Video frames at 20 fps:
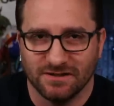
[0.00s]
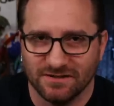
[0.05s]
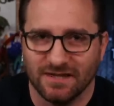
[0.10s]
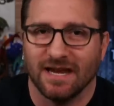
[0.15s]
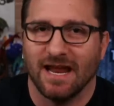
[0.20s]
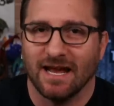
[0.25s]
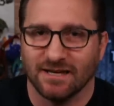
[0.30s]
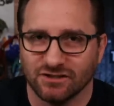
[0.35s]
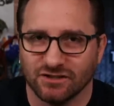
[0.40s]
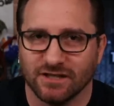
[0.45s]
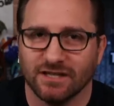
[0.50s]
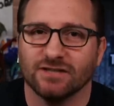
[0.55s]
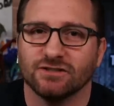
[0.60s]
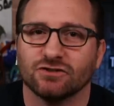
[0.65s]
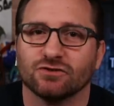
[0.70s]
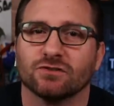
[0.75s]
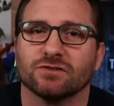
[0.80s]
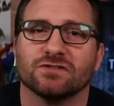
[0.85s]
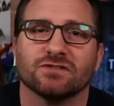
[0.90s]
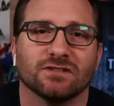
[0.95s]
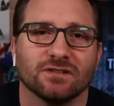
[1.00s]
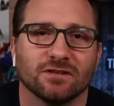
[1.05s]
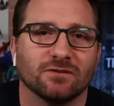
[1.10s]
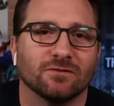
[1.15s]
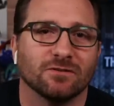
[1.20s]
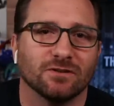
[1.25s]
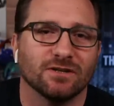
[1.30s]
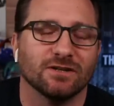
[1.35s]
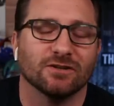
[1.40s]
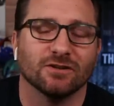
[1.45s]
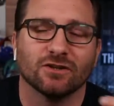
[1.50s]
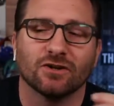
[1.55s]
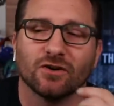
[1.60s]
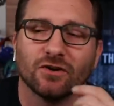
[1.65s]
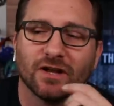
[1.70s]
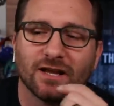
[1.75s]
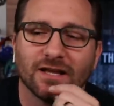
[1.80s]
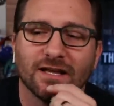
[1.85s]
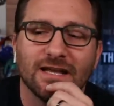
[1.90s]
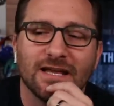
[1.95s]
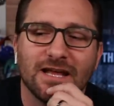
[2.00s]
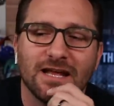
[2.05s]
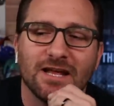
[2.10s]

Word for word: He's not actually interested in learning.